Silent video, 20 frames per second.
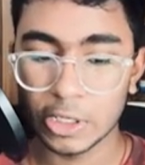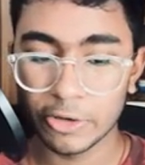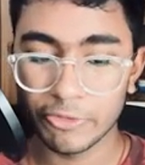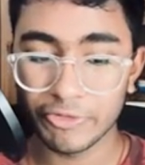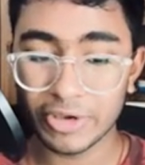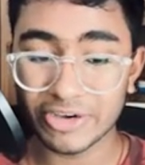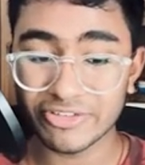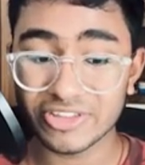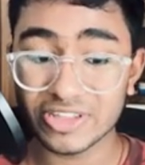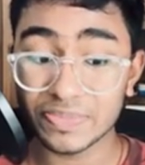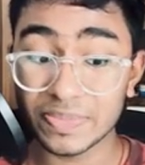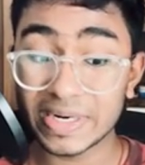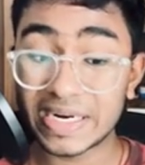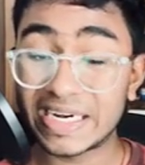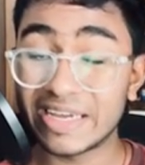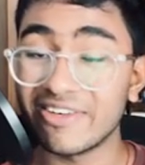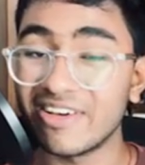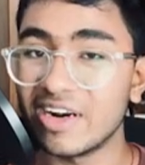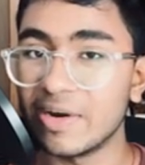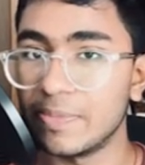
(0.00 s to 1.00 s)
We have simply
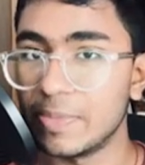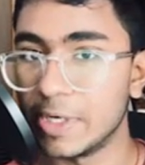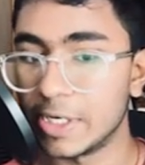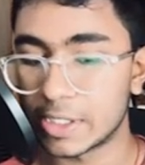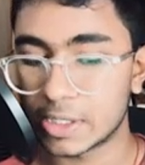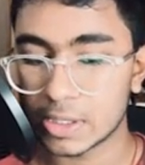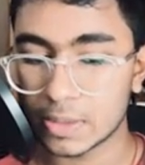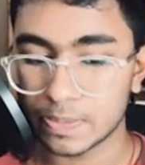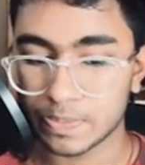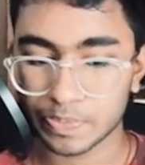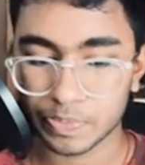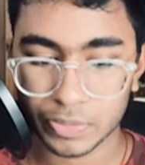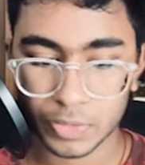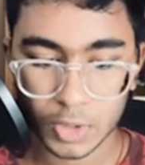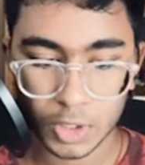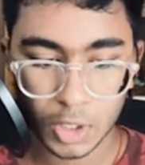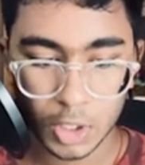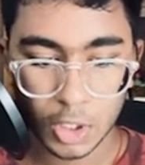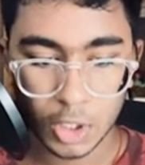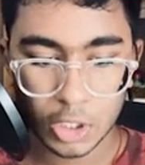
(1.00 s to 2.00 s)
developed it.
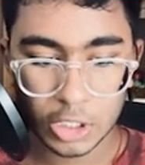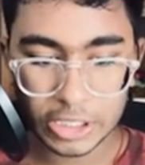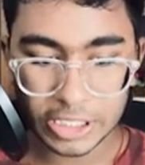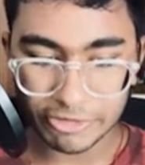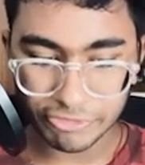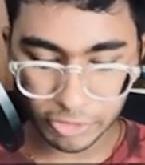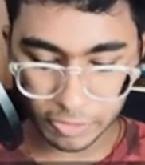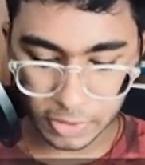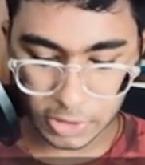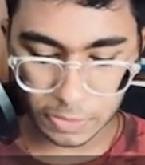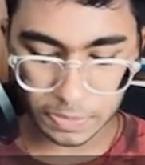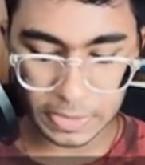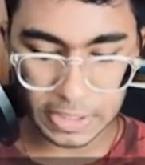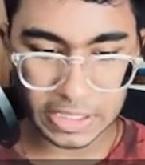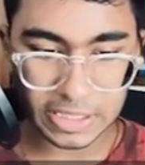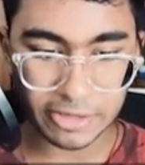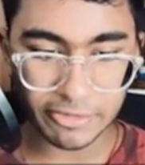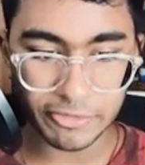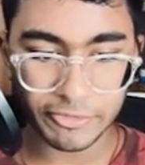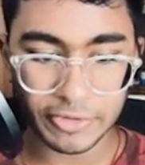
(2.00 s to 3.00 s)
So after bishop d
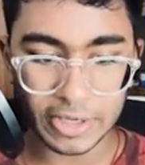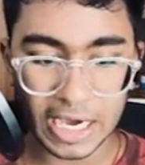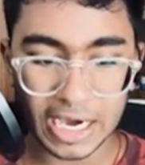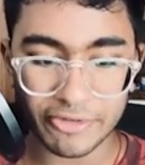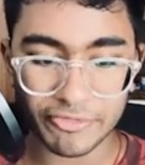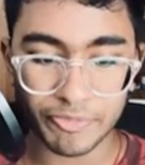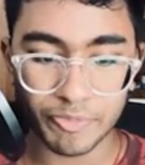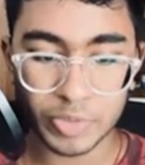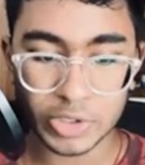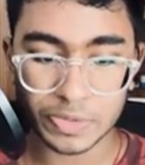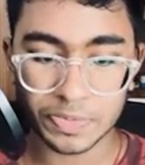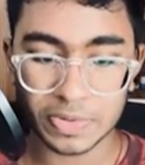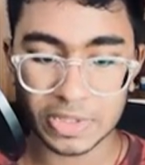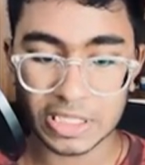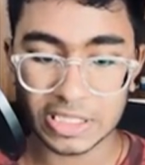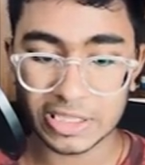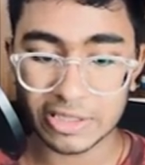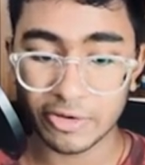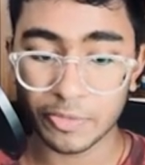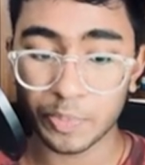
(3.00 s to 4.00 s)
seven, we have bishop c
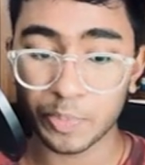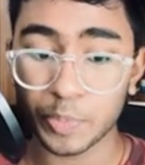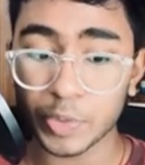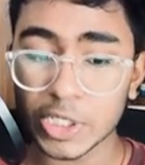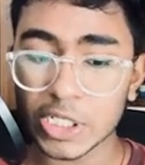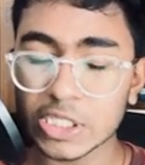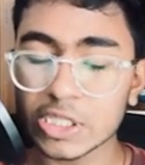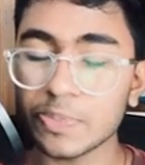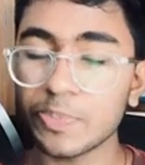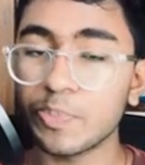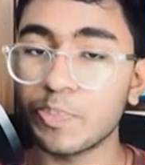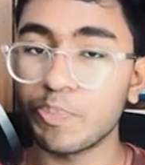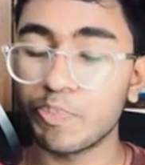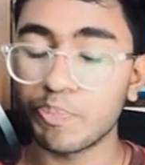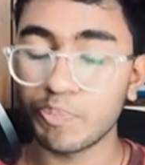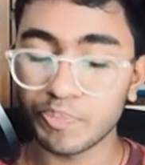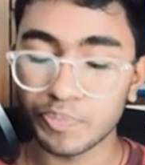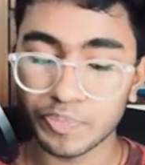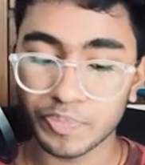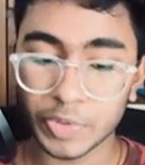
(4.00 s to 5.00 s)
seven, putting the
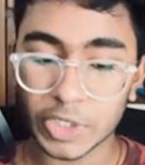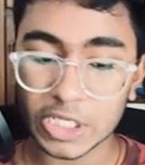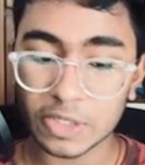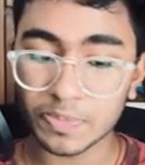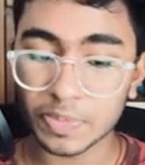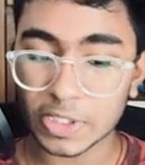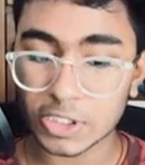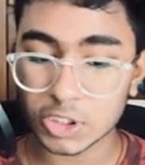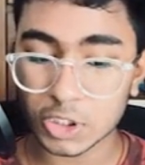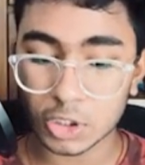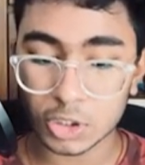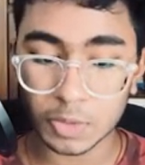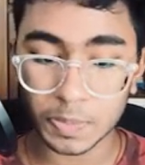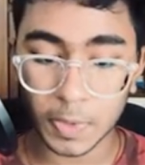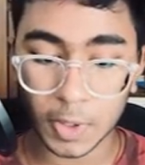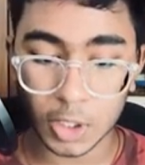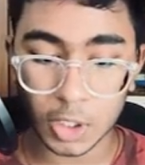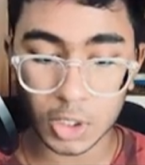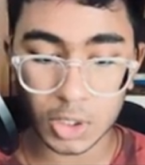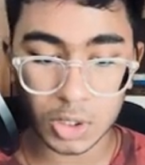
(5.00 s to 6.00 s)
putting pressure on the
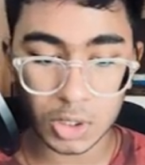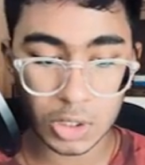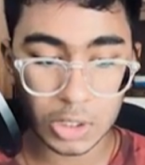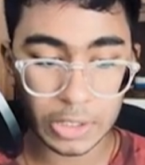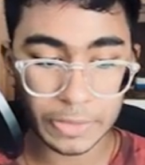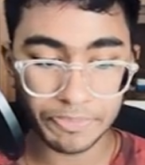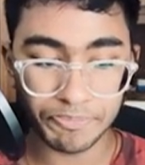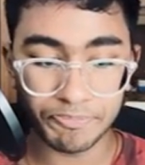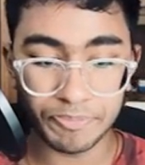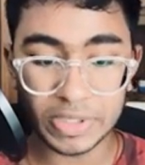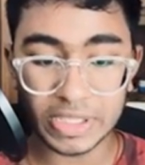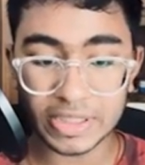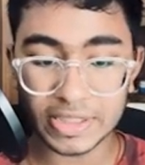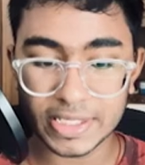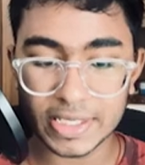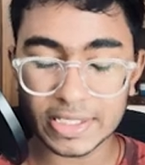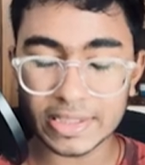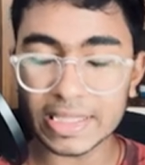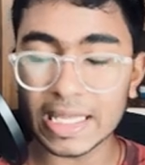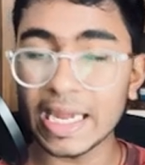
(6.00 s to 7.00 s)
pawn on b
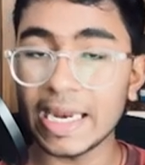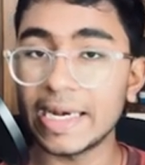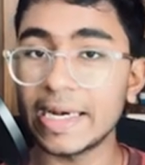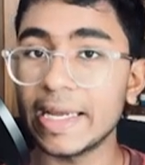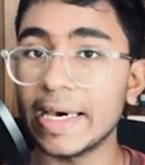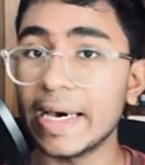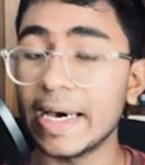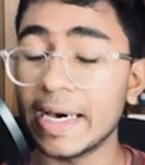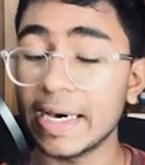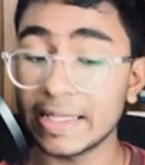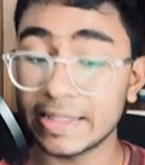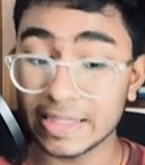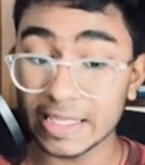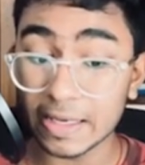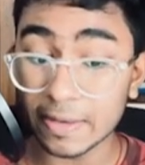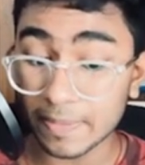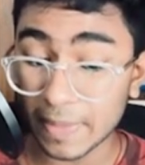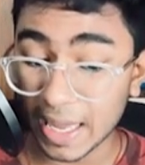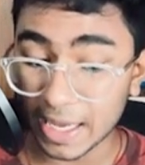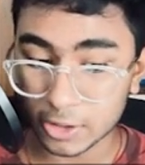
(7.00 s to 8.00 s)
six, and uh,
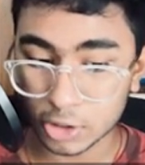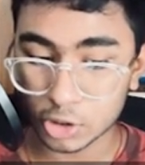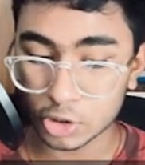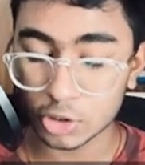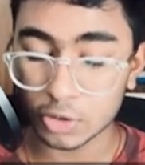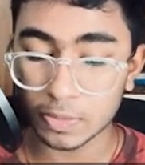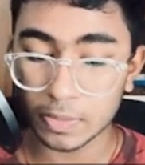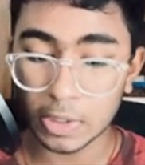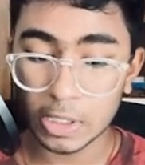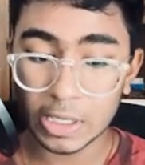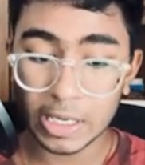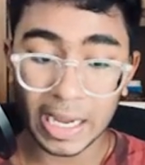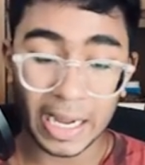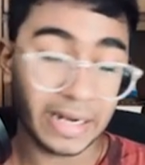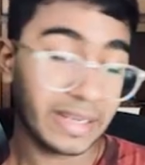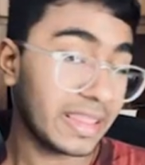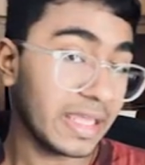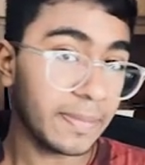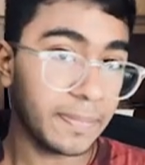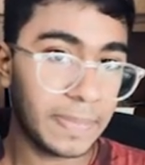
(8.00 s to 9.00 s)
saying black to the and
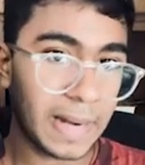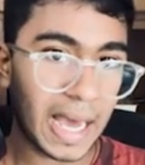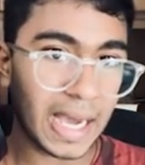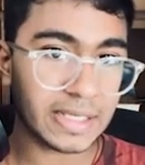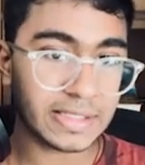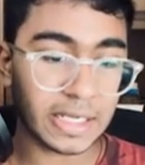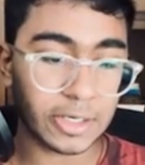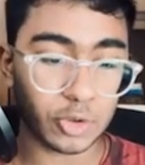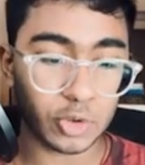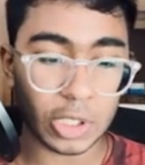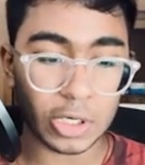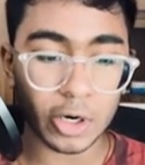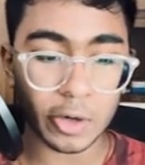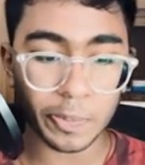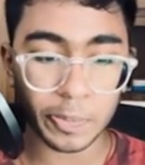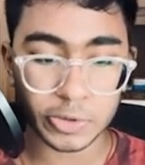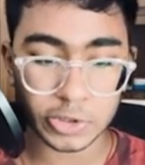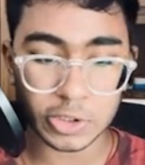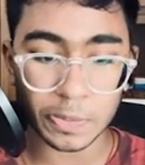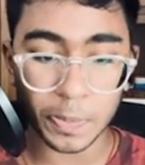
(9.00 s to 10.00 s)
saying black that you cannot
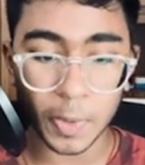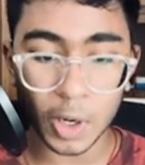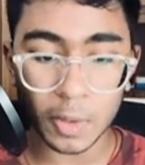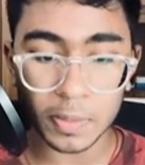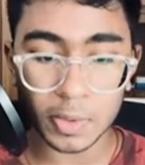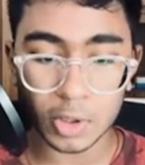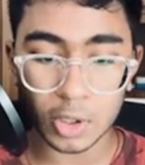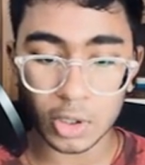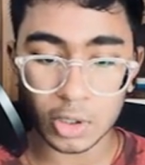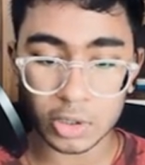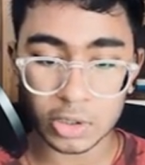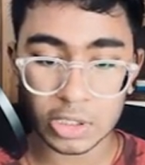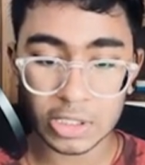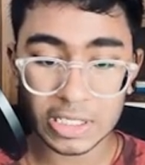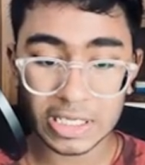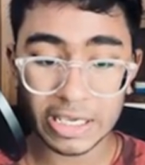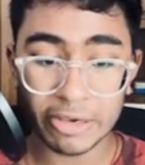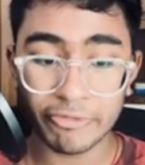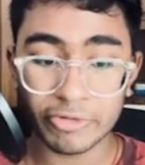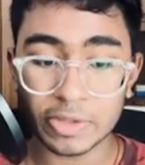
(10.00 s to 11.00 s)
push the pawn because
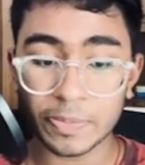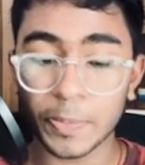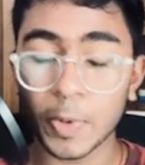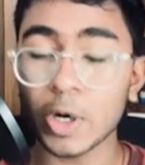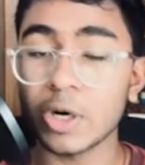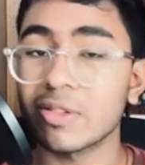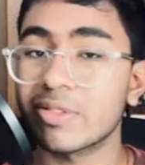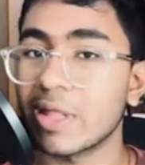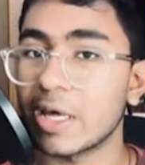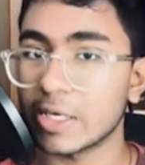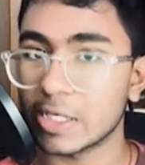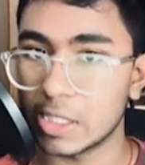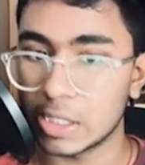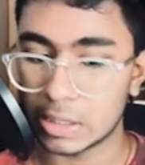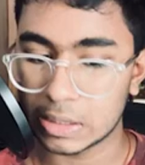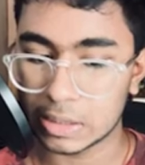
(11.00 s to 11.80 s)
even the pawn is hanging.